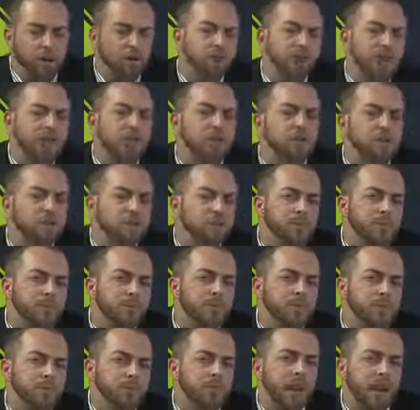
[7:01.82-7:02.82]
you think just
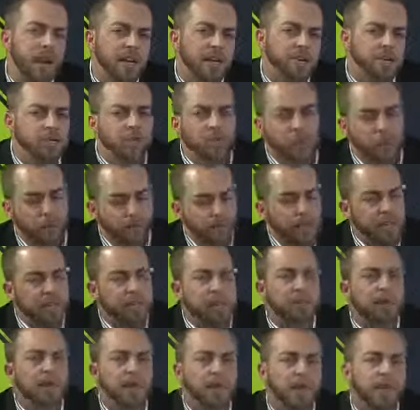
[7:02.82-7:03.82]
because you're in high school you're being
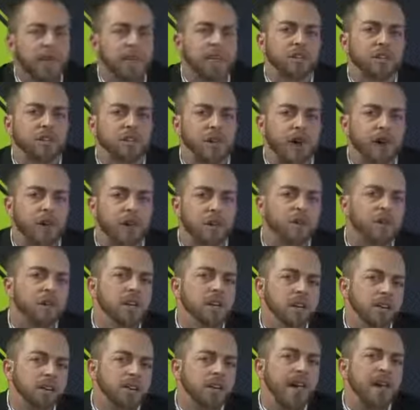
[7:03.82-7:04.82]
treated like a child
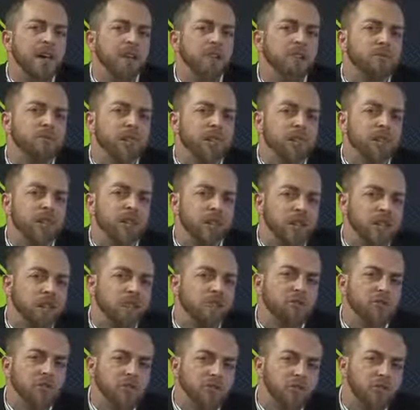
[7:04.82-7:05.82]
because you haven't reached the
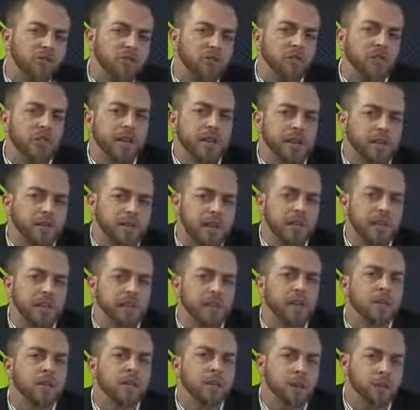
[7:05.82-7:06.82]
government's official age of
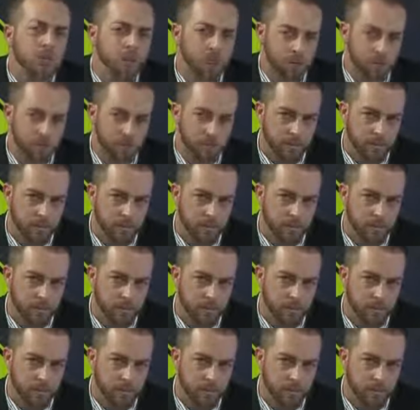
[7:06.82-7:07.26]
18? No.